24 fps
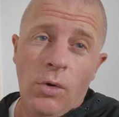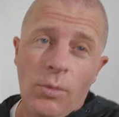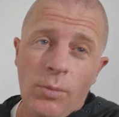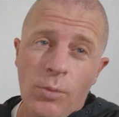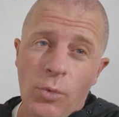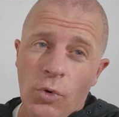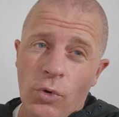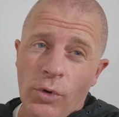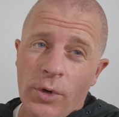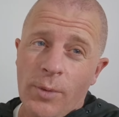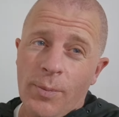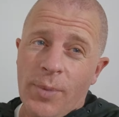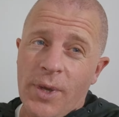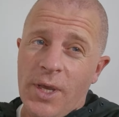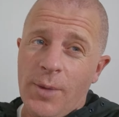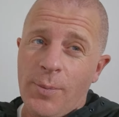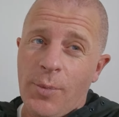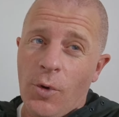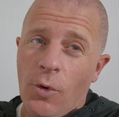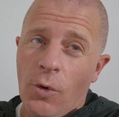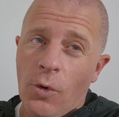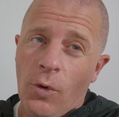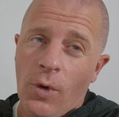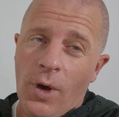Good morning,
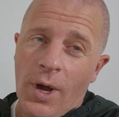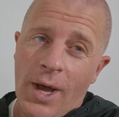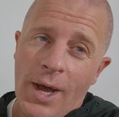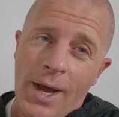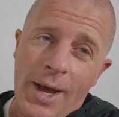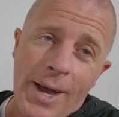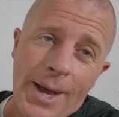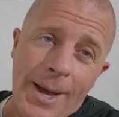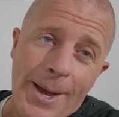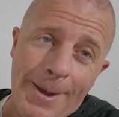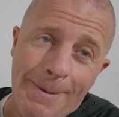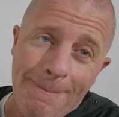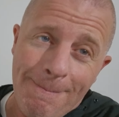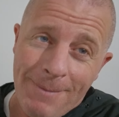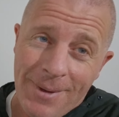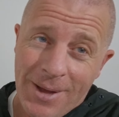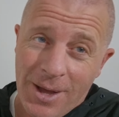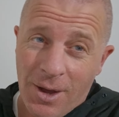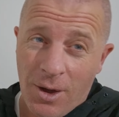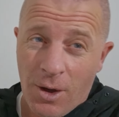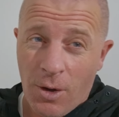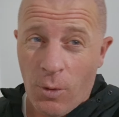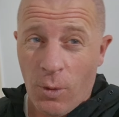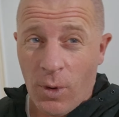people. We're
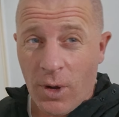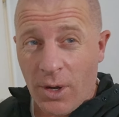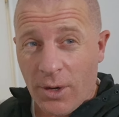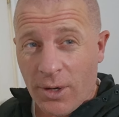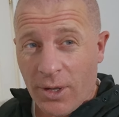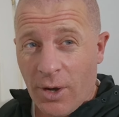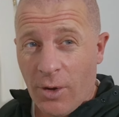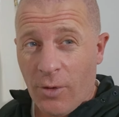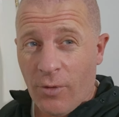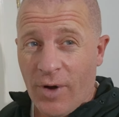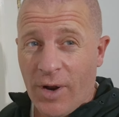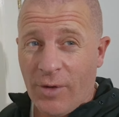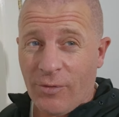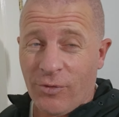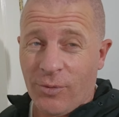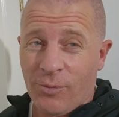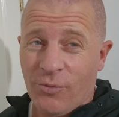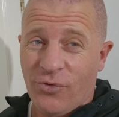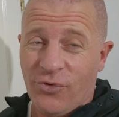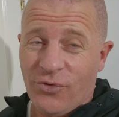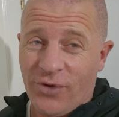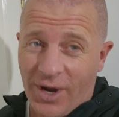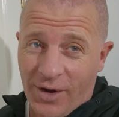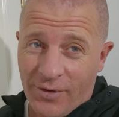going to go around
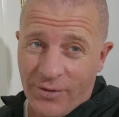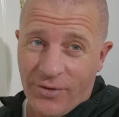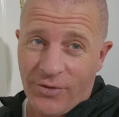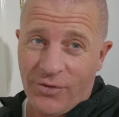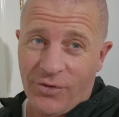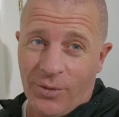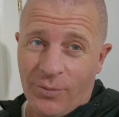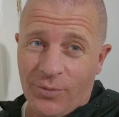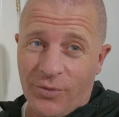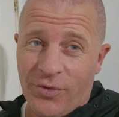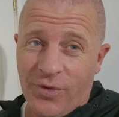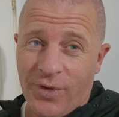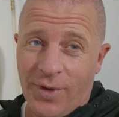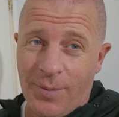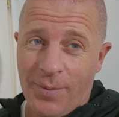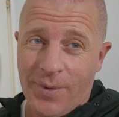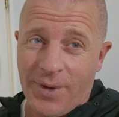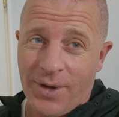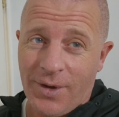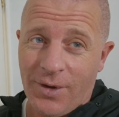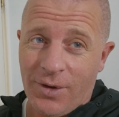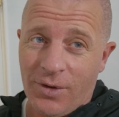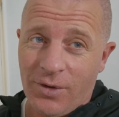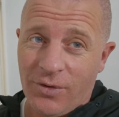some charity shops today
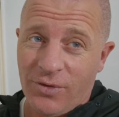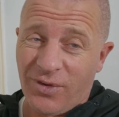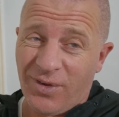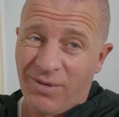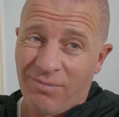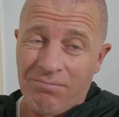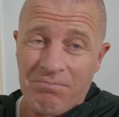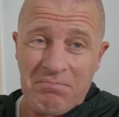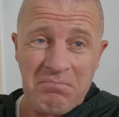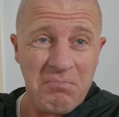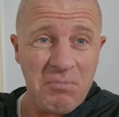because